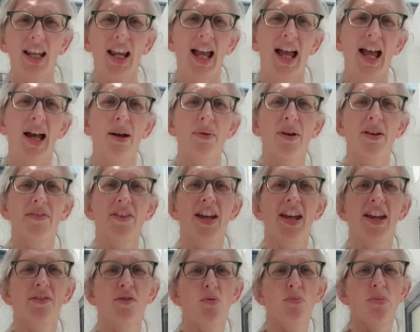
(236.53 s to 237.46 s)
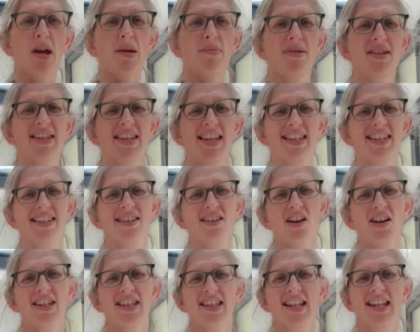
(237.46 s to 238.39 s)
However, if your baby sits
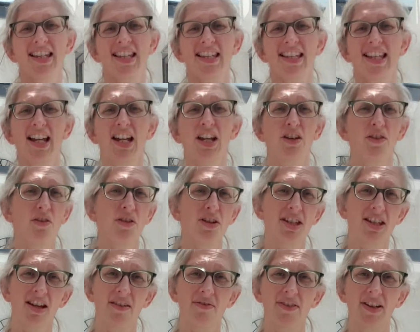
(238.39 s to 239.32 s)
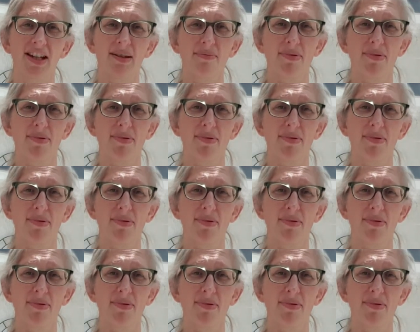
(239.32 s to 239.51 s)
nicely in the sling and you've got this lovely